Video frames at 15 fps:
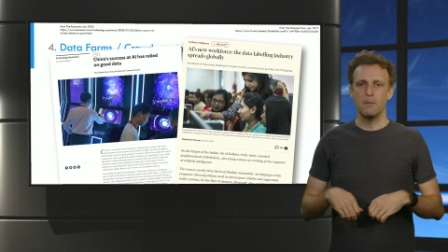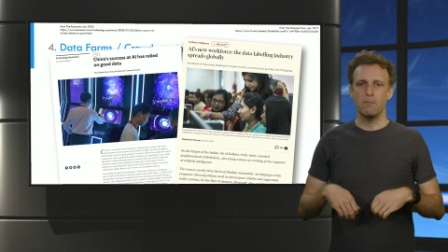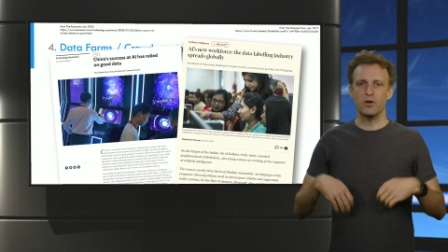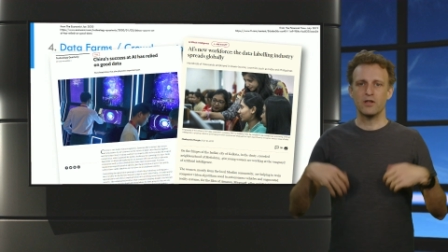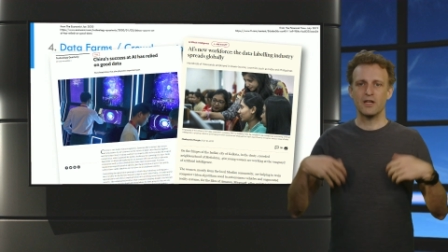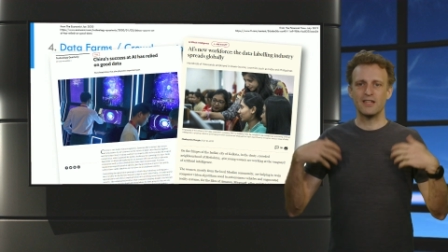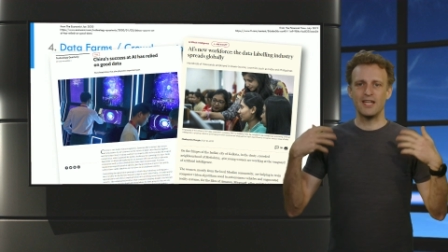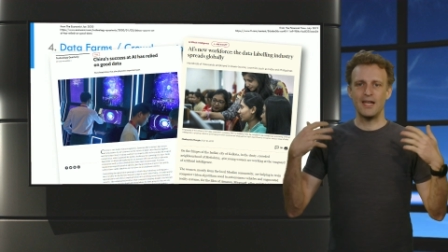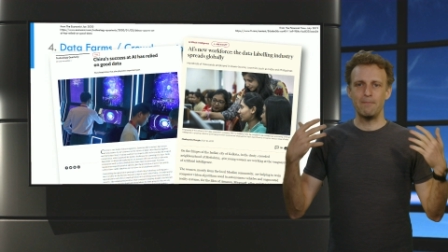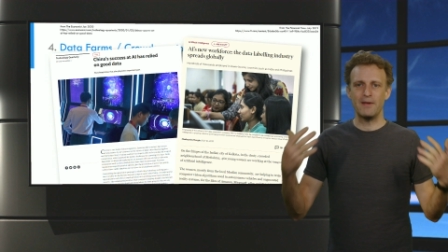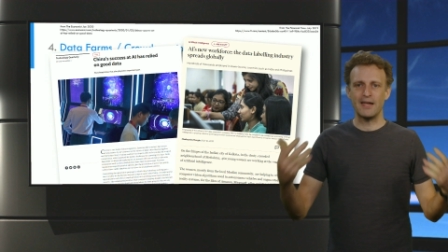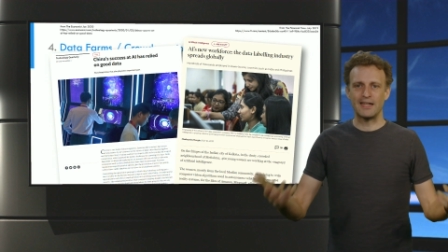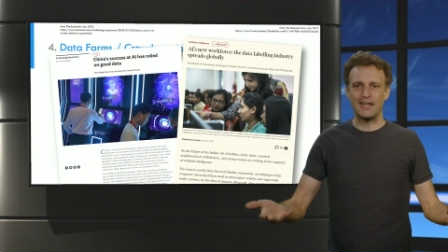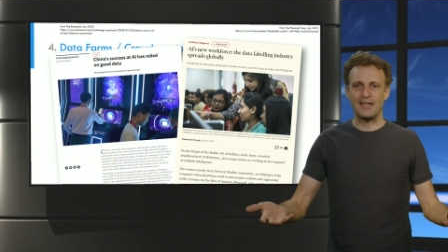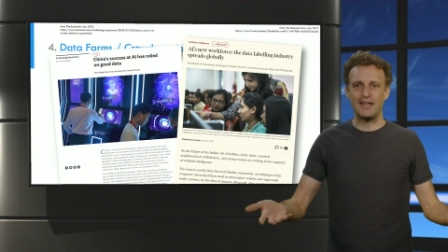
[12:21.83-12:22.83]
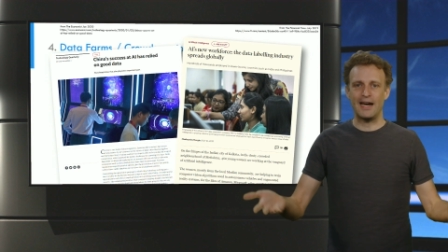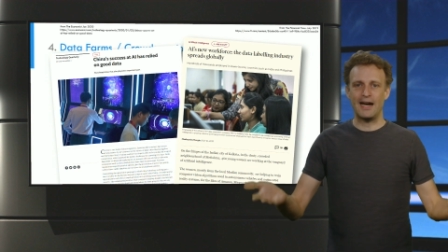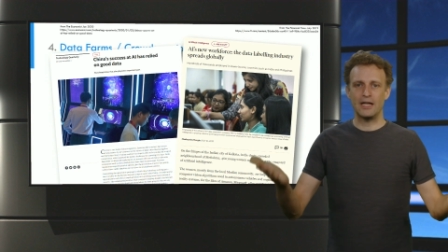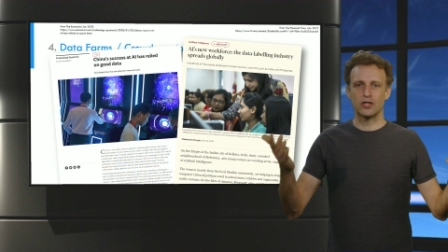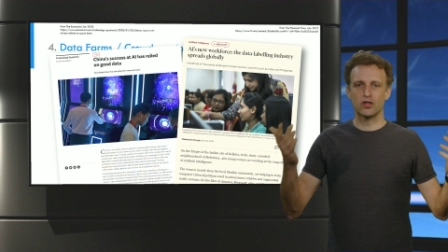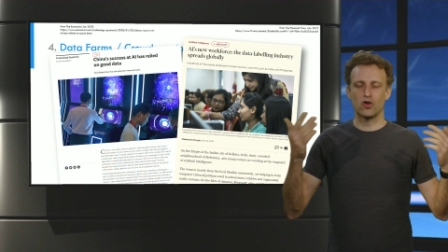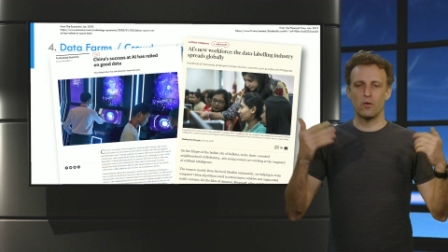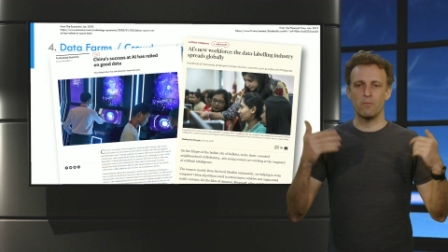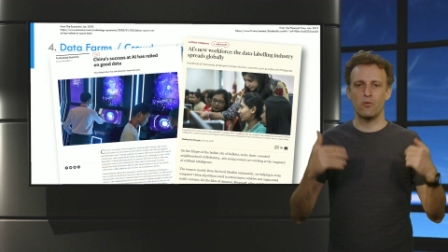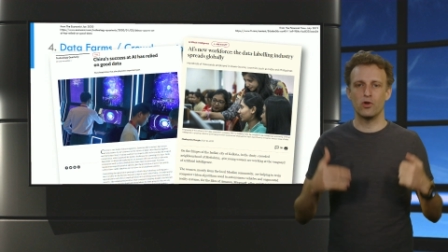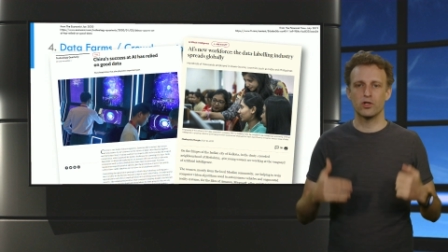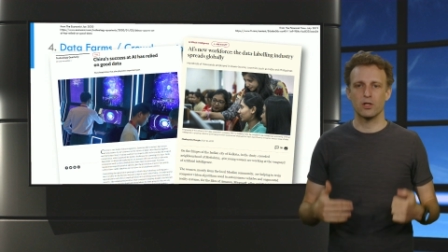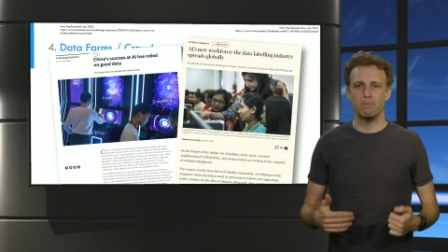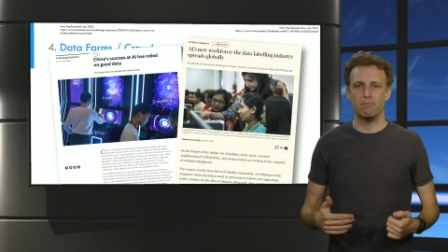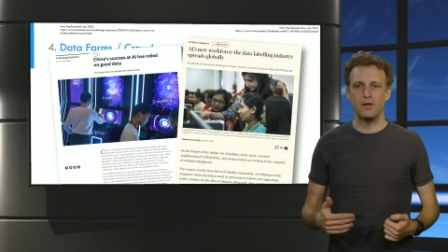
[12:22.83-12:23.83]
but are typically large
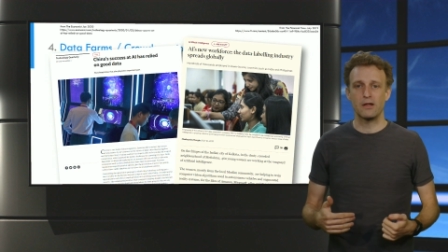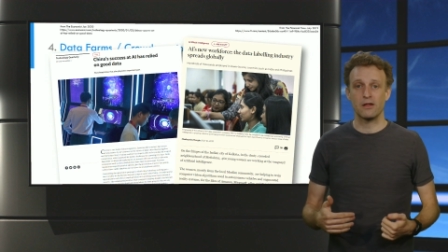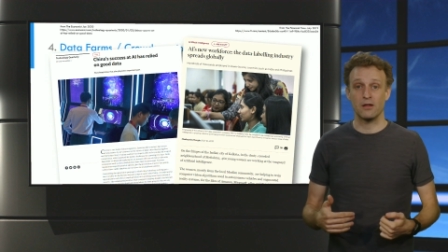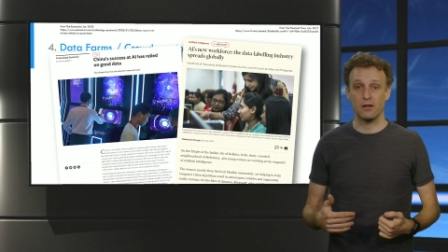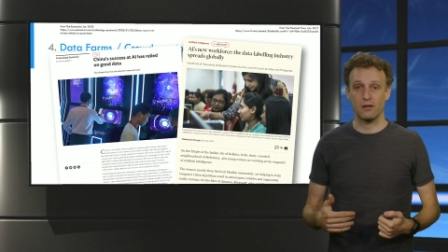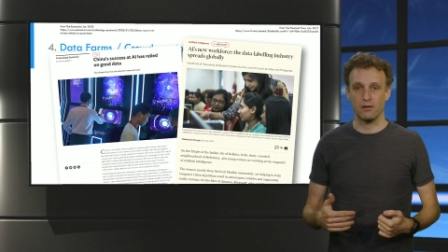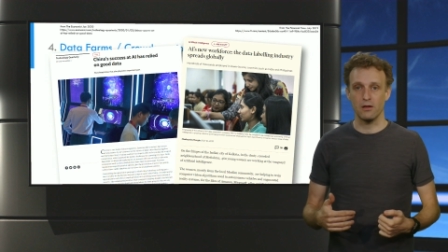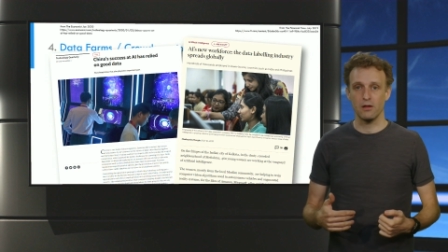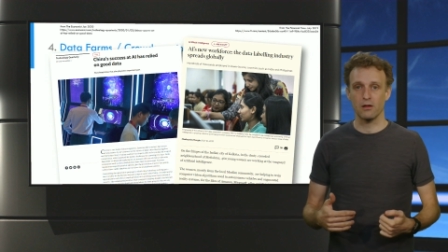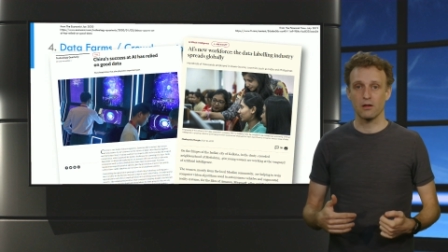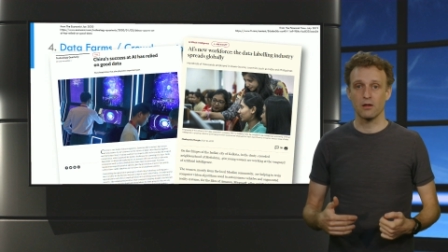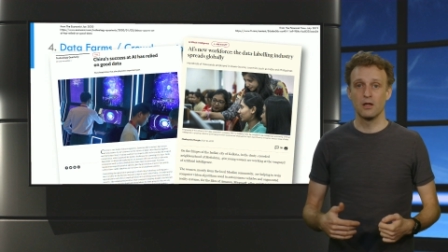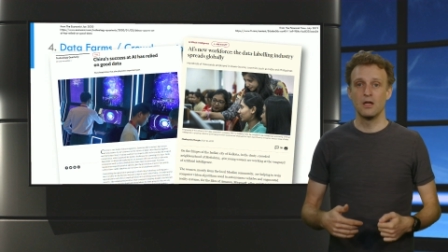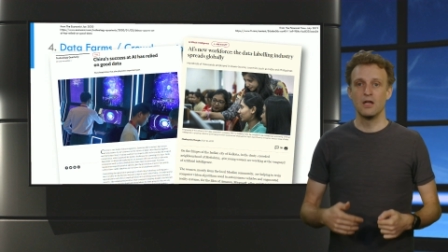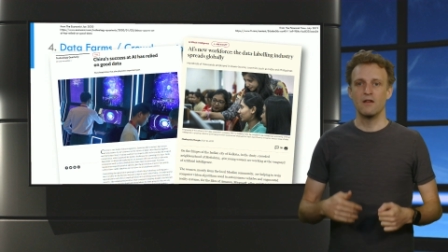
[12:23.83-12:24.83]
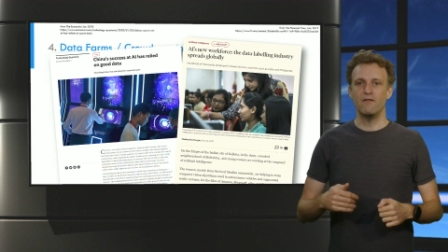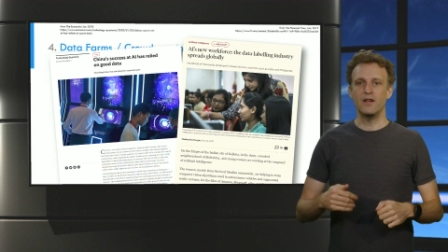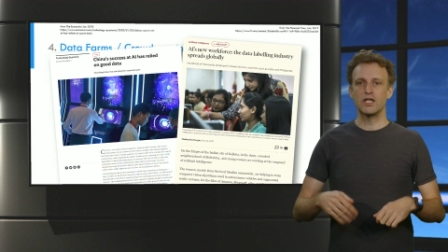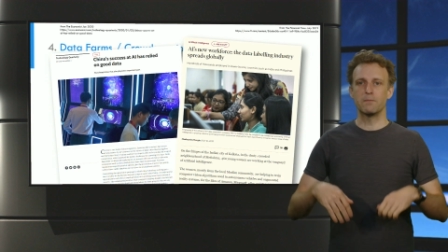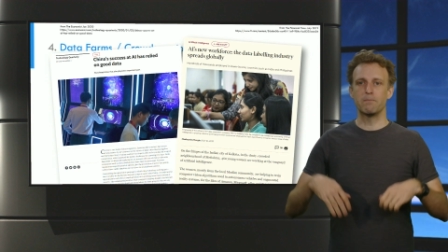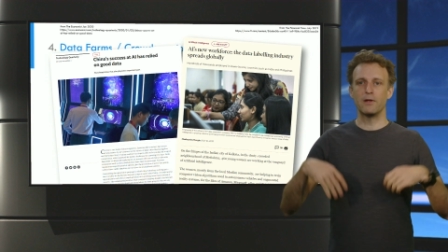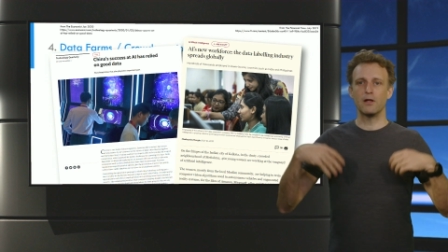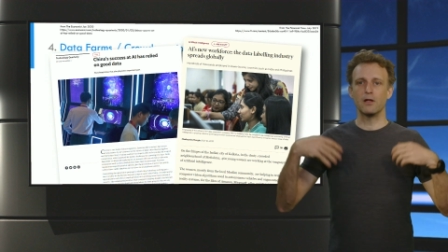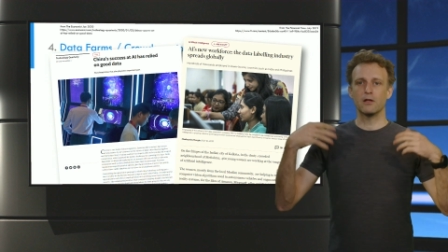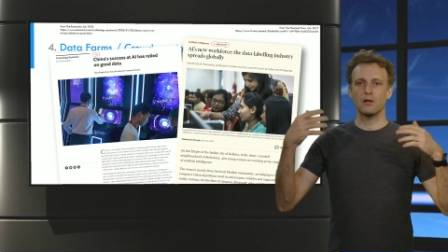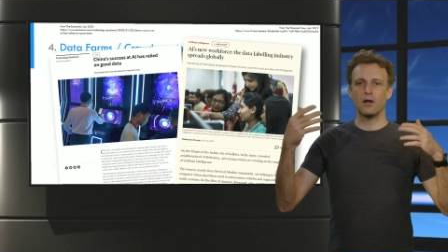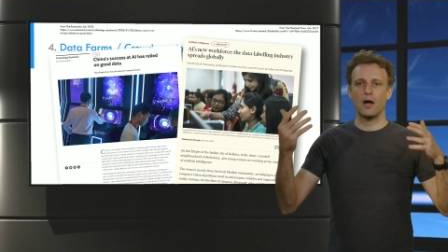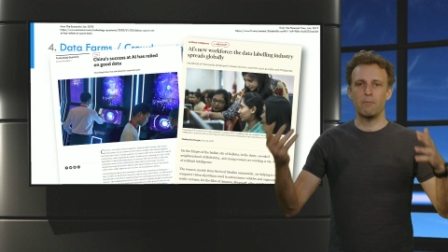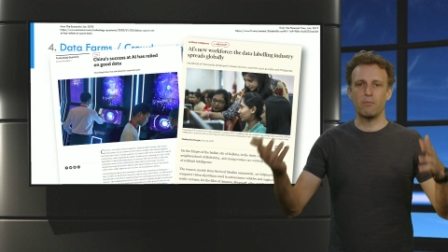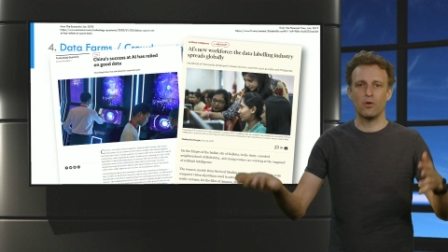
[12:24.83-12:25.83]
commercial businesses which build
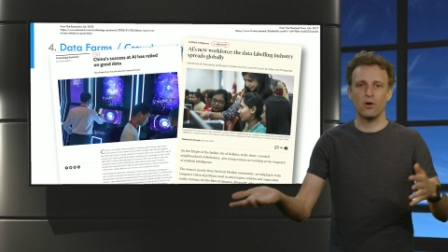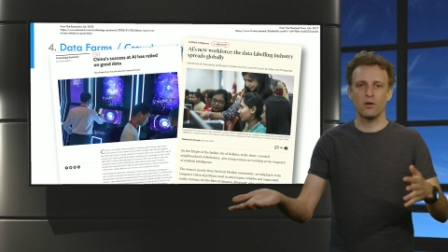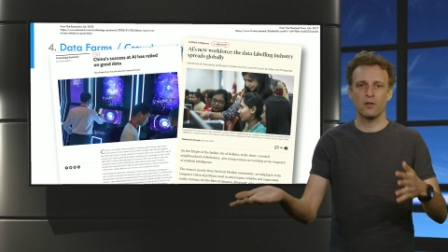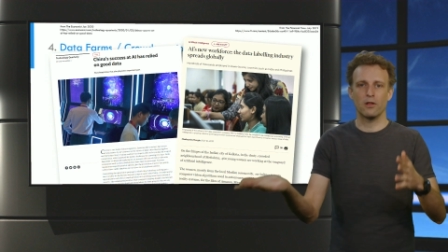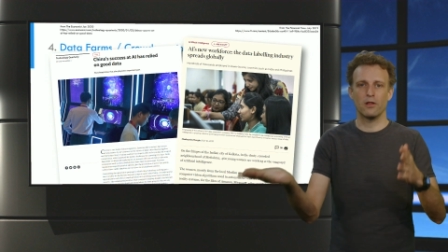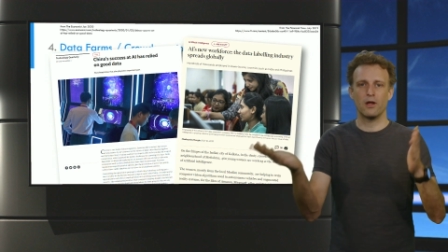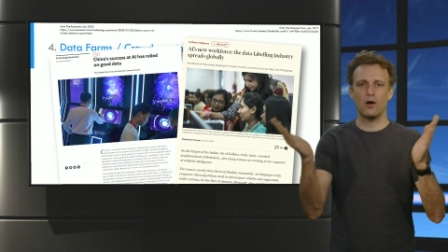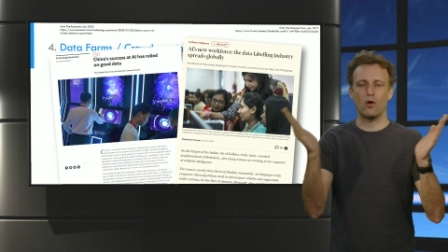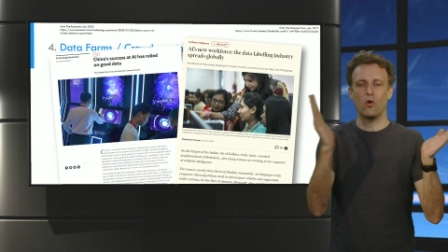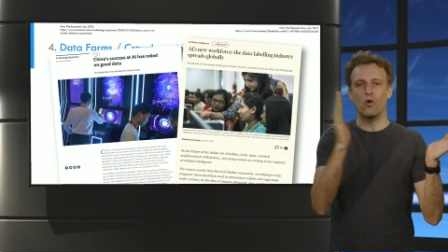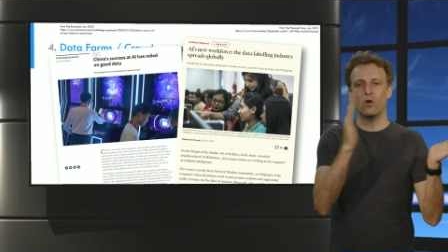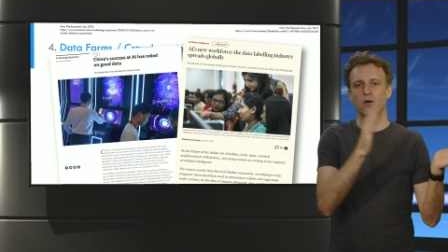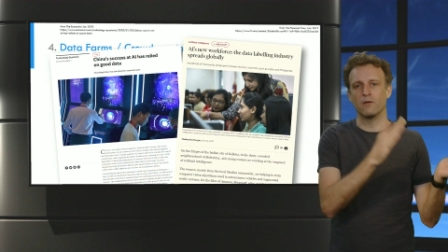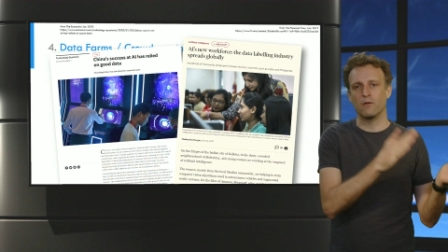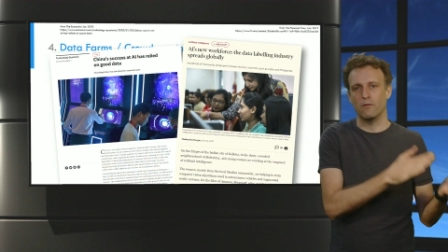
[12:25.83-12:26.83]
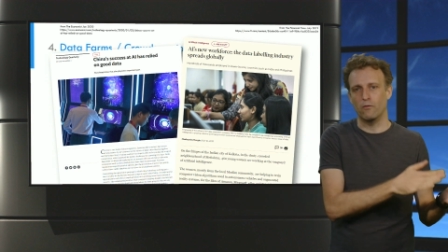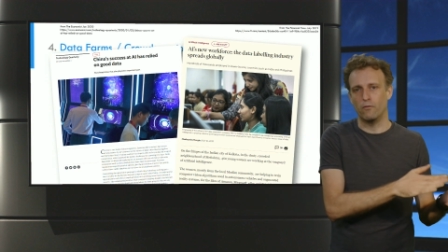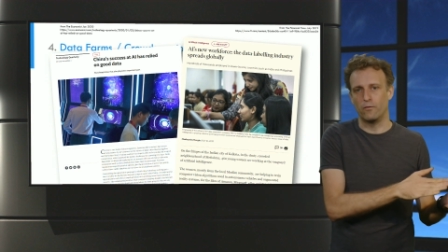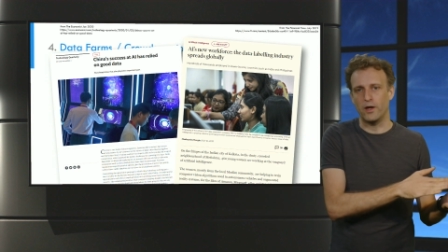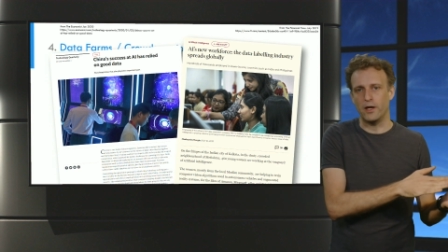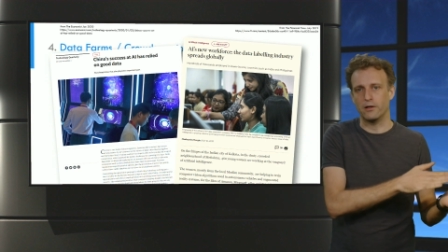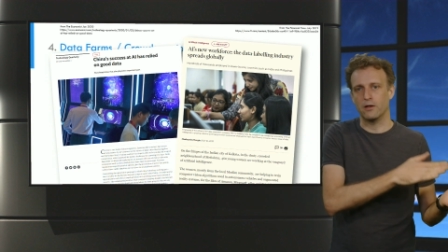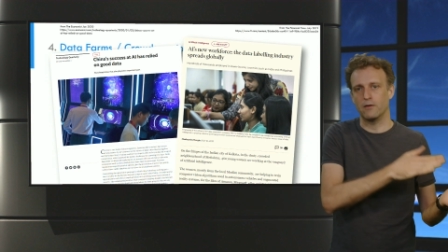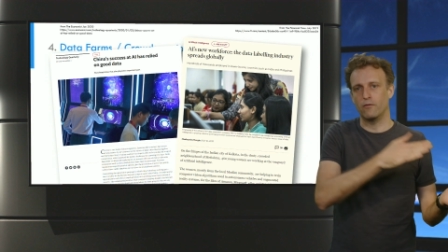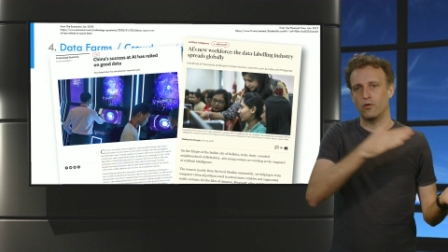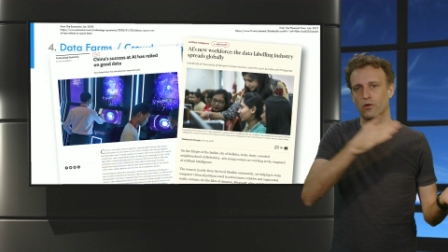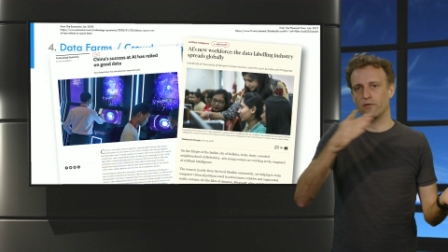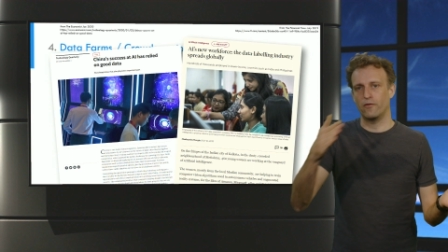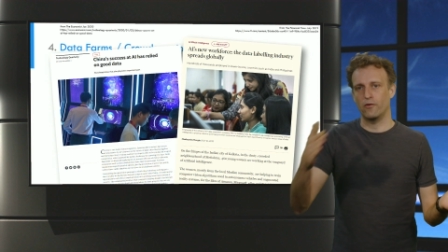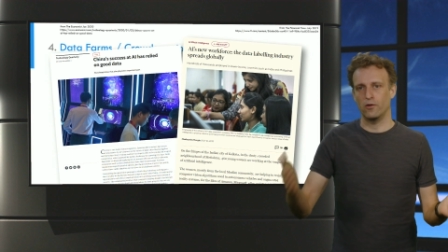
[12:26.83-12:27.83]
upon their own data
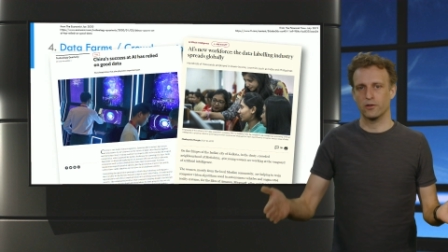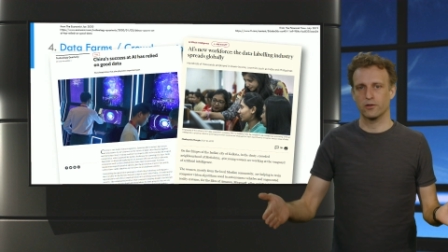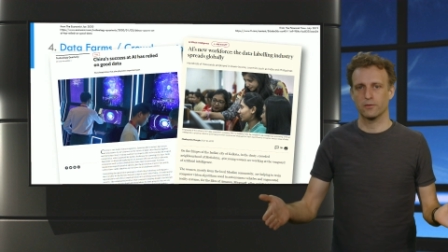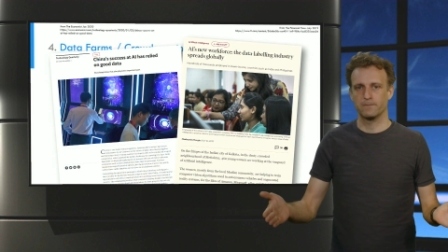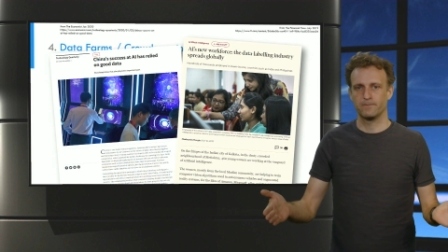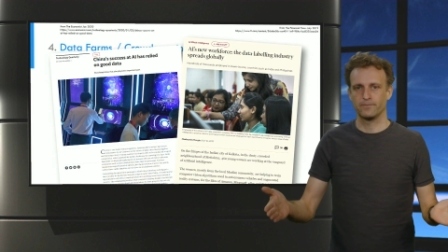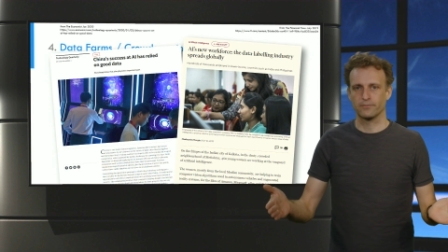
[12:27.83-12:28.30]
workforce.